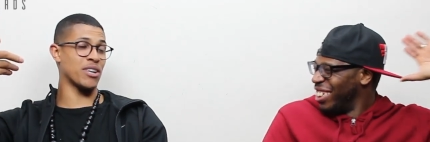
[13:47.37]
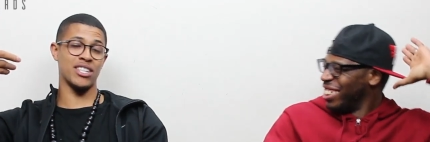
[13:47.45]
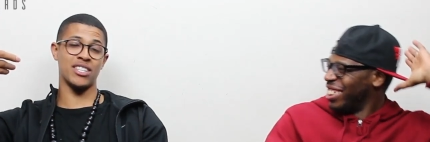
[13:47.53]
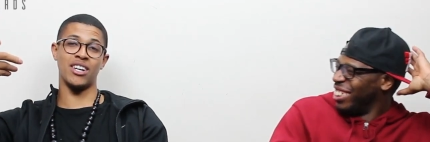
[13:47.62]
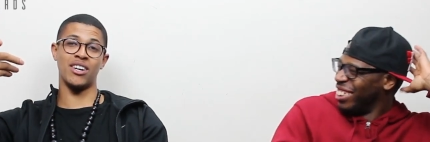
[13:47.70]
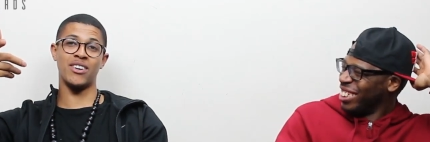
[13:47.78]

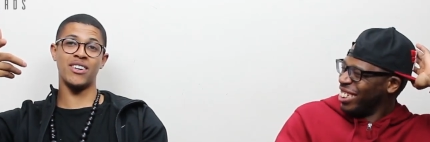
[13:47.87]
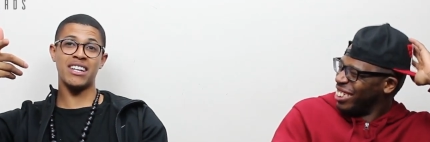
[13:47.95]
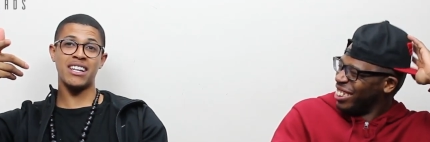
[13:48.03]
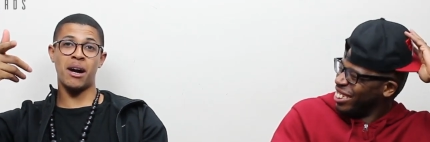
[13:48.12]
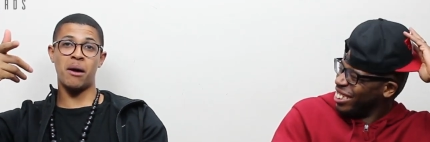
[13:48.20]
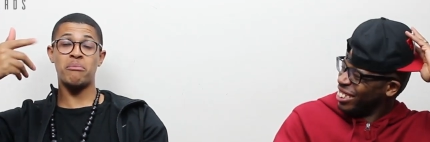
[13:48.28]
Speaker 1: thing, you know.
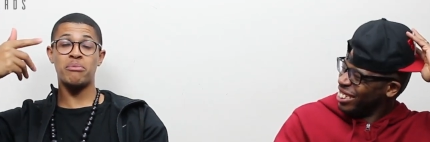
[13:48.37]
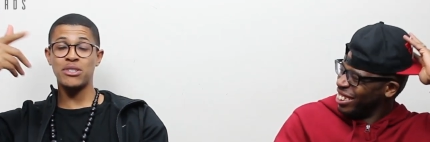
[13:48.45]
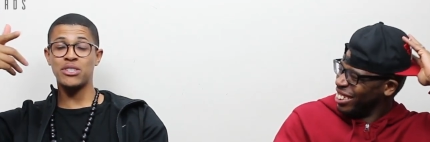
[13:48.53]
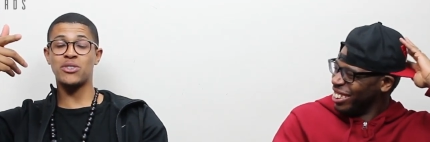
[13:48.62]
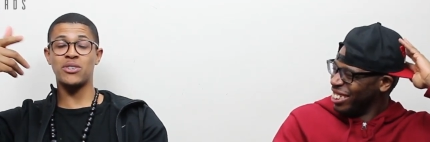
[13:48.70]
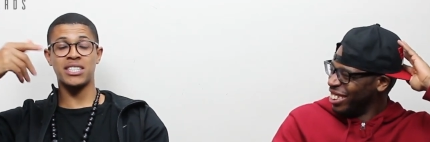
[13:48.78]
I'm
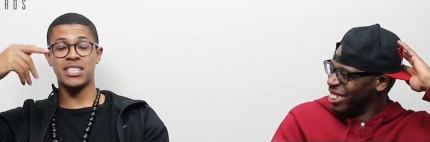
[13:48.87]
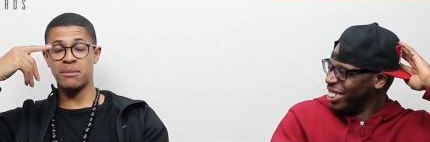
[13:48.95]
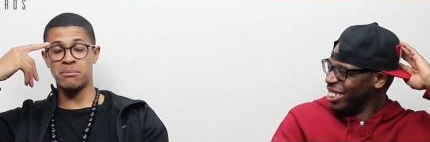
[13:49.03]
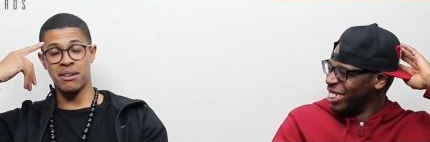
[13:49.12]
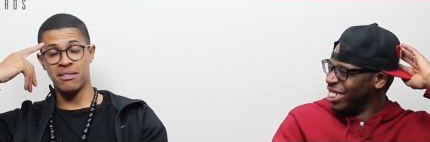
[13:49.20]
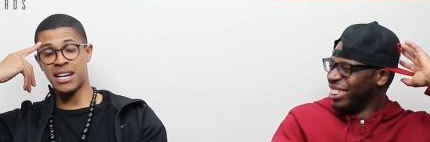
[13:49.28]
pretty sure
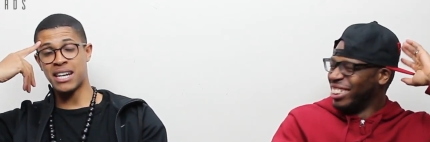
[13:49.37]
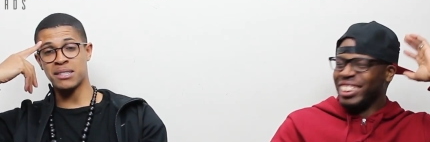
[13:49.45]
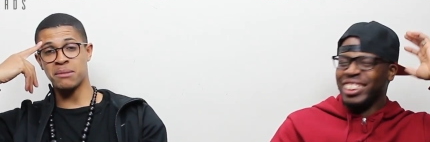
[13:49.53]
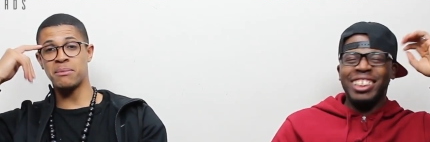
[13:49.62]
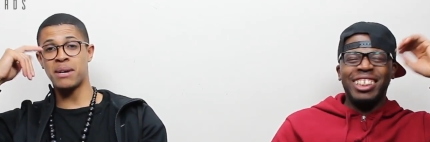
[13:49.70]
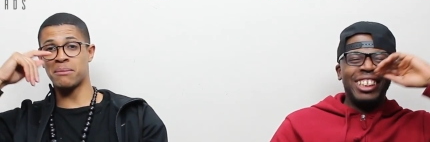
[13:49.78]
it's him, bro. The
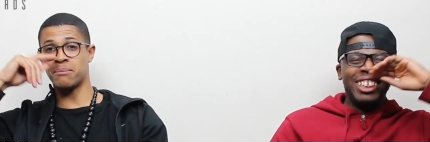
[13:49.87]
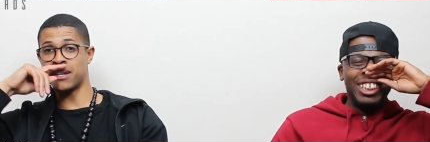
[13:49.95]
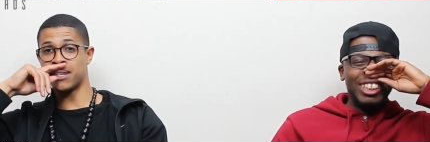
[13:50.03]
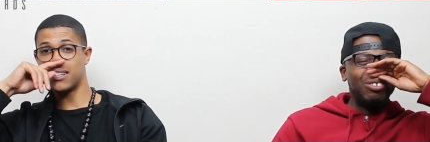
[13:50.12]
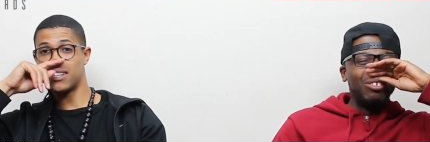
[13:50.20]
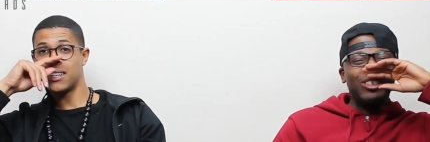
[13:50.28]
guy's a
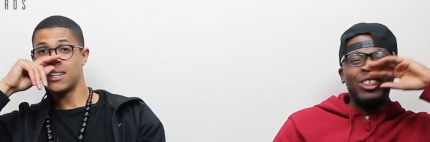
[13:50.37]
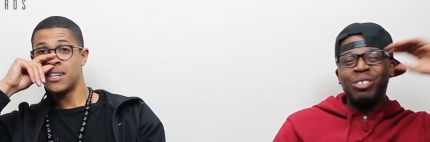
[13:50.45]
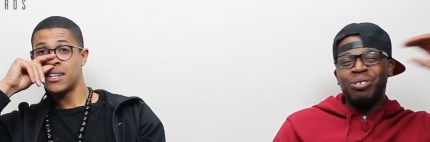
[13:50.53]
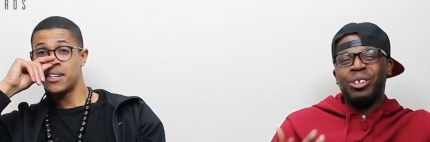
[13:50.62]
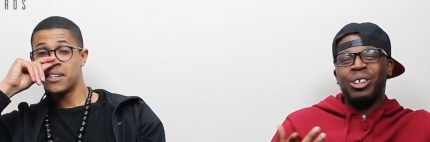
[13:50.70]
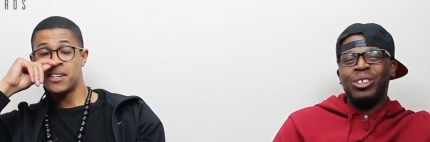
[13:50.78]
bad man.
Speaker 2: He's
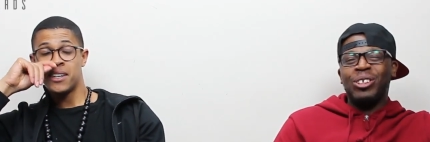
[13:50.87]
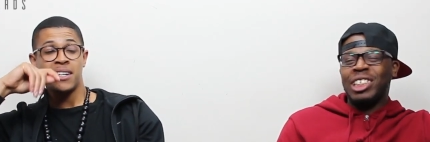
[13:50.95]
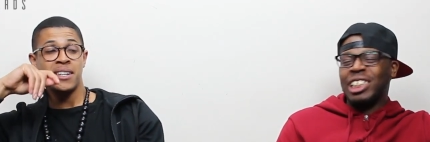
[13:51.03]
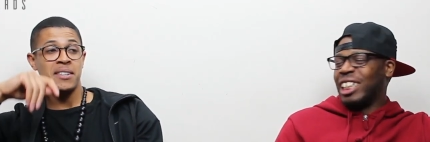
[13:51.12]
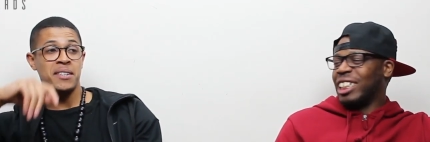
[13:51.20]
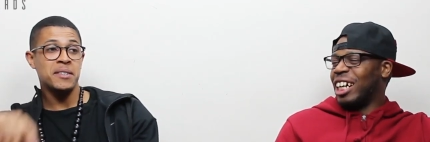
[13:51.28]
probably, he's probably
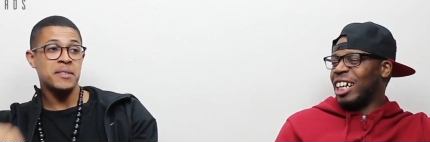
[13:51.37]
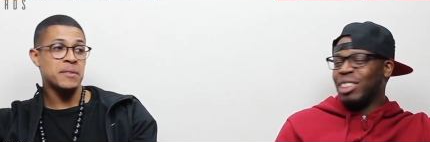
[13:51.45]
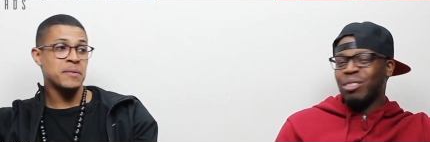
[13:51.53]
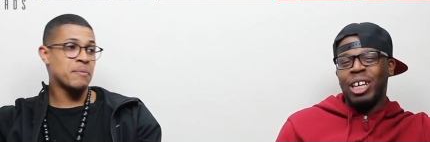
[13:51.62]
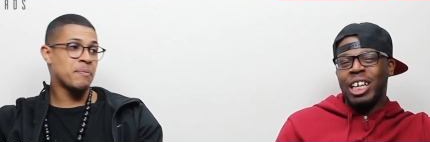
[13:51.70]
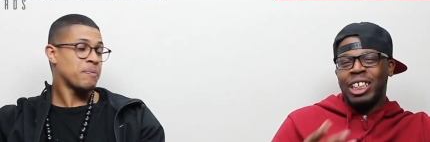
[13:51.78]
gonna do that
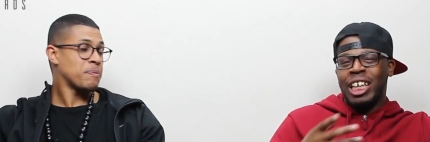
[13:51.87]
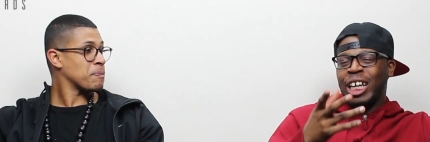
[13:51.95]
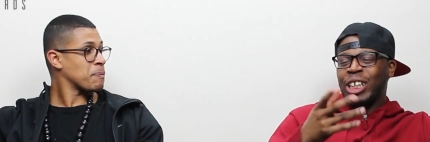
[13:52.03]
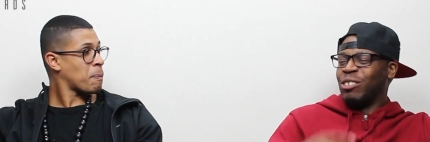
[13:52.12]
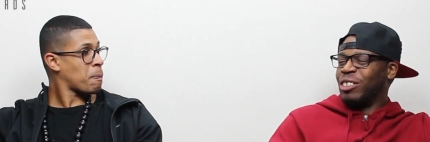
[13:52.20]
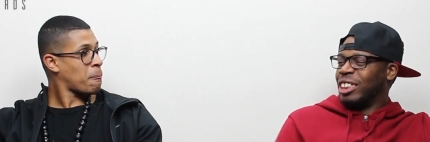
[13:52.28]
guy. And
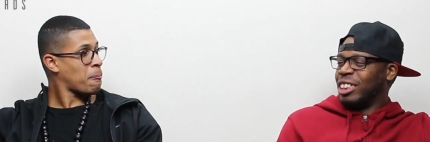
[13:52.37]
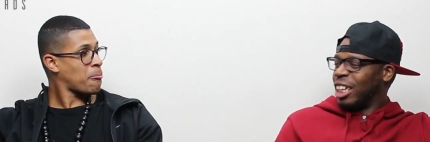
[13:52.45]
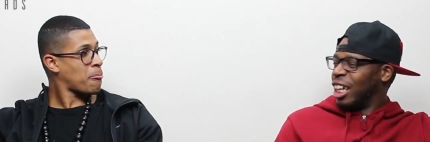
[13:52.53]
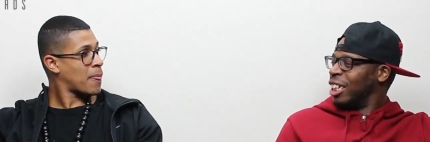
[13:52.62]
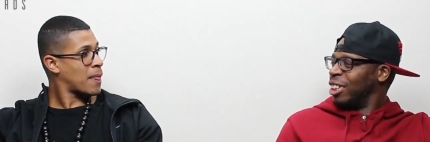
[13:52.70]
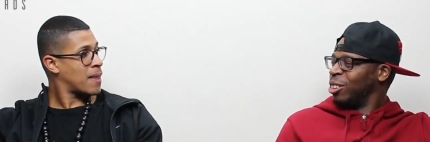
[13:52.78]
the end
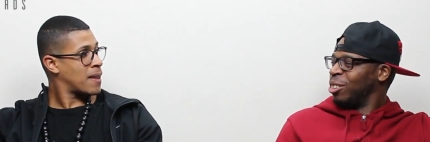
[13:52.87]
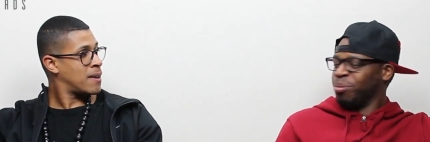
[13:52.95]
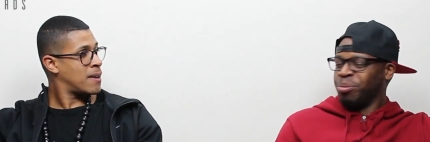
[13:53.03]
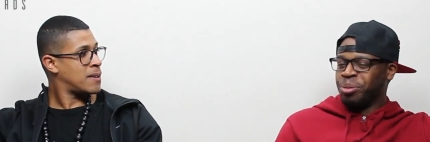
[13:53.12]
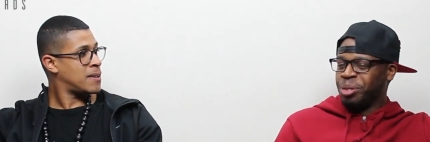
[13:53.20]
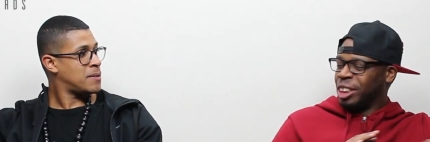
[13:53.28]
credits,
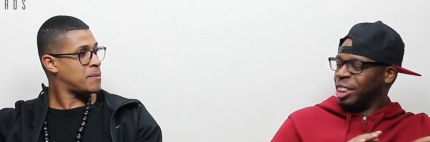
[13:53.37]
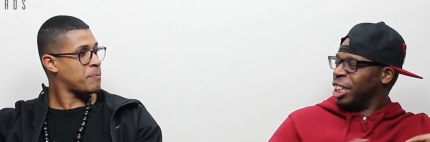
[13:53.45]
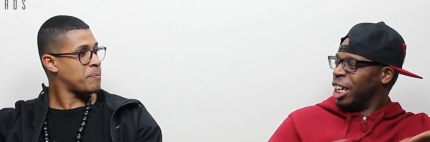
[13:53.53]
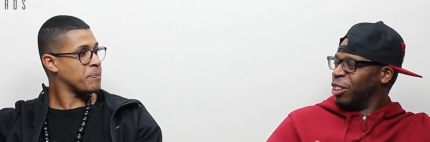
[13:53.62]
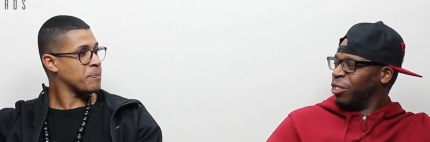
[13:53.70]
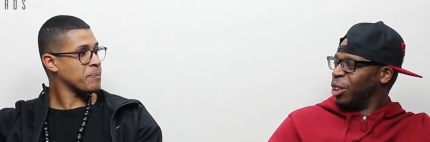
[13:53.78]
guys.
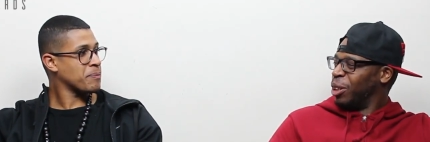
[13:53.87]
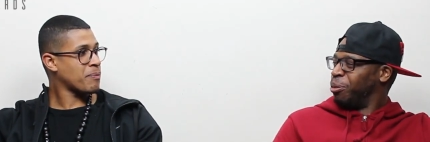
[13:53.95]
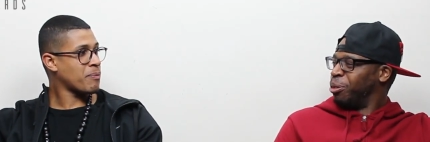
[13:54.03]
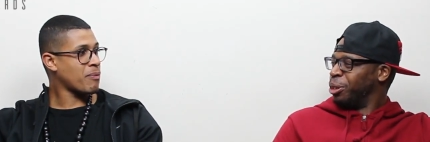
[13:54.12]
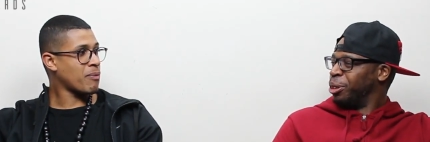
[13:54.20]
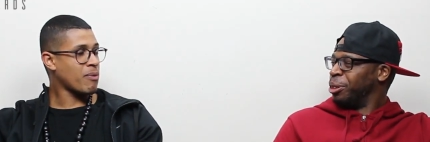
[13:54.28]
This is the end of
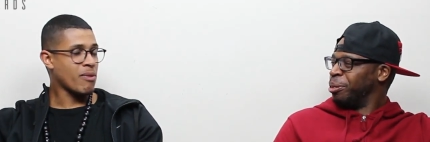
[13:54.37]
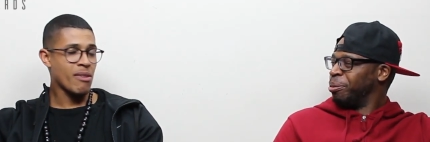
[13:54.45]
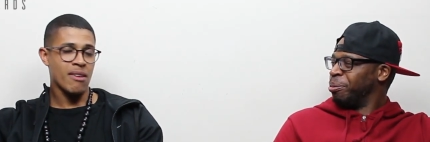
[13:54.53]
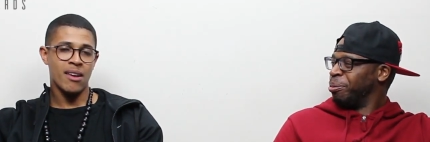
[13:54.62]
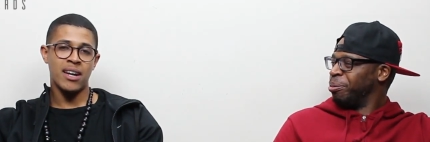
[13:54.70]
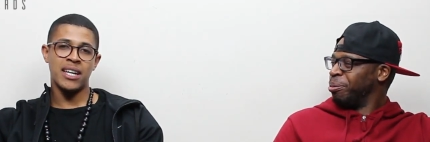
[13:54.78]
Deadpool.
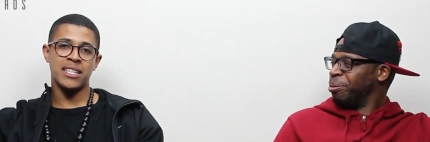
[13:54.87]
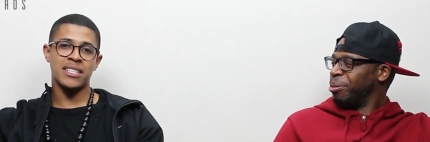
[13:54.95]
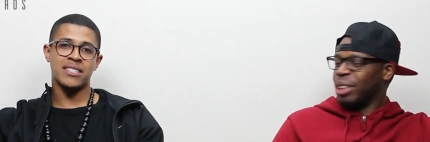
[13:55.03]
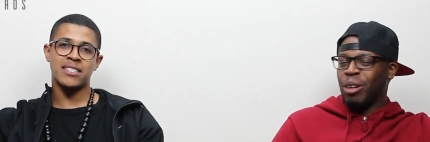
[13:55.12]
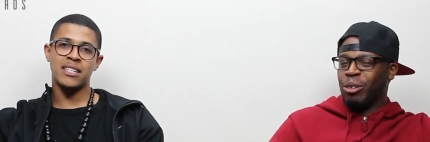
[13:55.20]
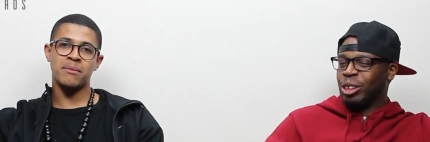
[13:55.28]

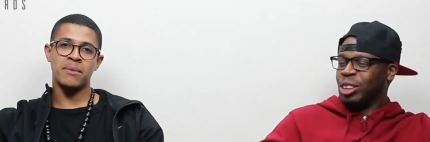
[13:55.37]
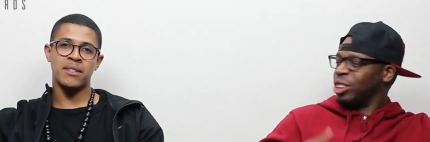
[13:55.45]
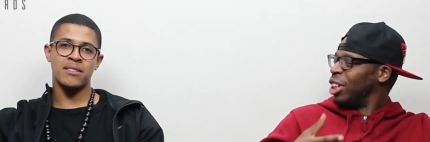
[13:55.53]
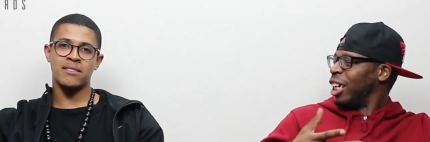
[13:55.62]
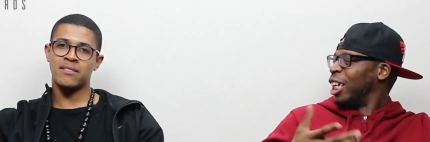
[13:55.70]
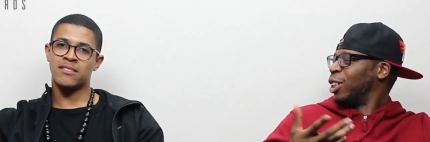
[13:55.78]
Speaker 1: Yeah, that's now it. Now we need
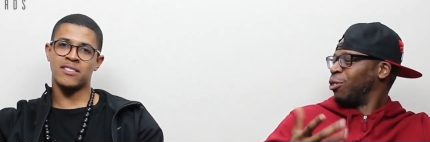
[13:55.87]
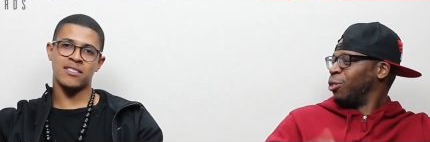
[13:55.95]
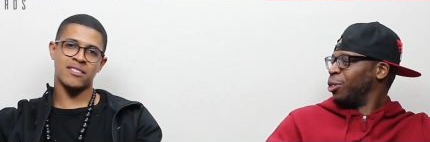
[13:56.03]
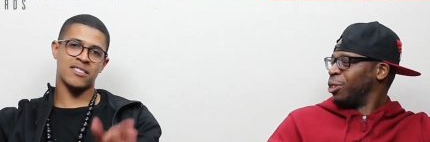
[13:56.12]
to start X